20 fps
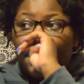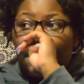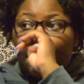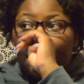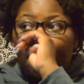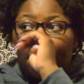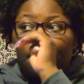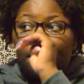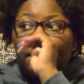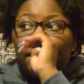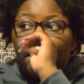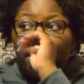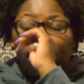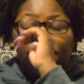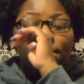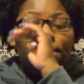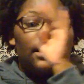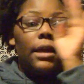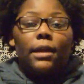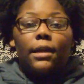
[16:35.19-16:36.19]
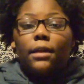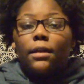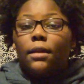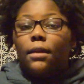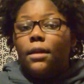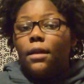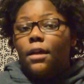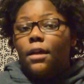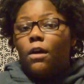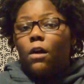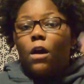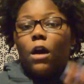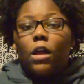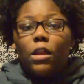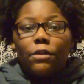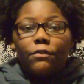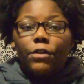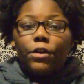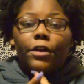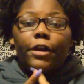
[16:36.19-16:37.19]
it lists like
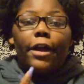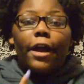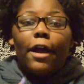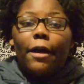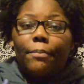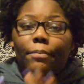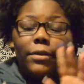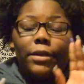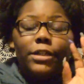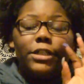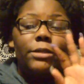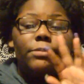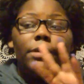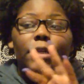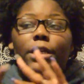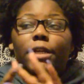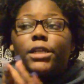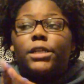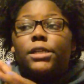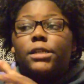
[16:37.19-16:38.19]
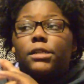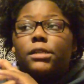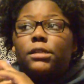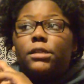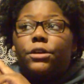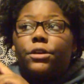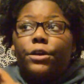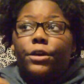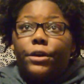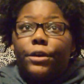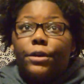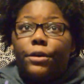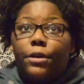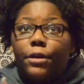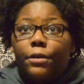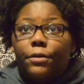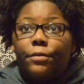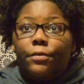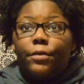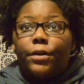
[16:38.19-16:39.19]
all of your accomplishments, your
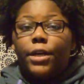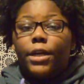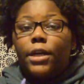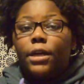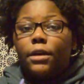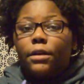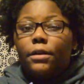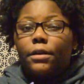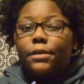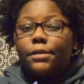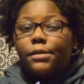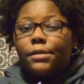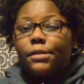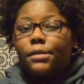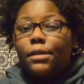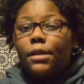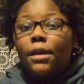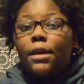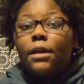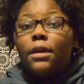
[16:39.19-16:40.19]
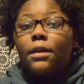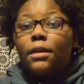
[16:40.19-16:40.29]
careers,